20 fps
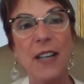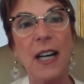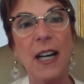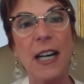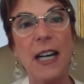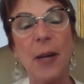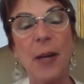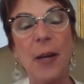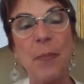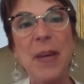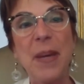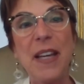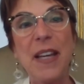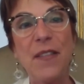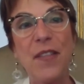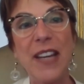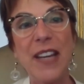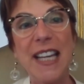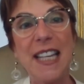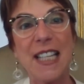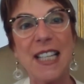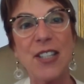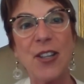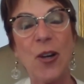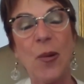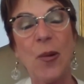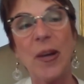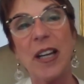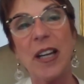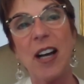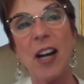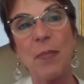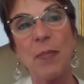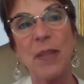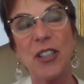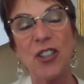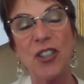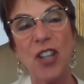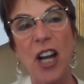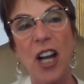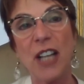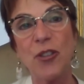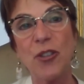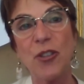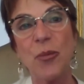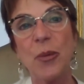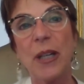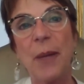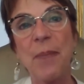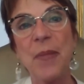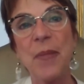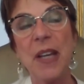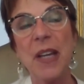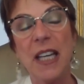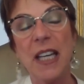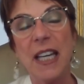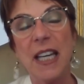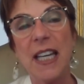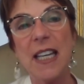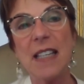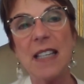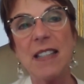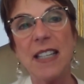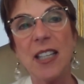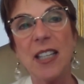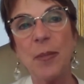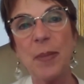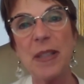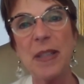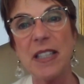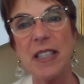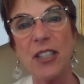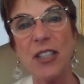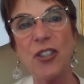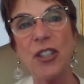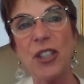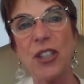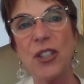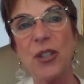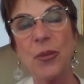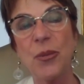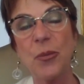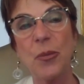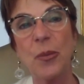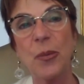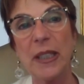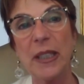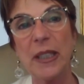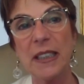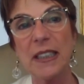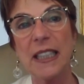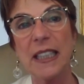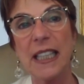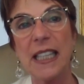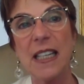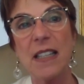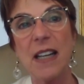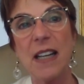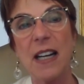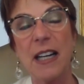BV that's going on, but Joshua is in a position to really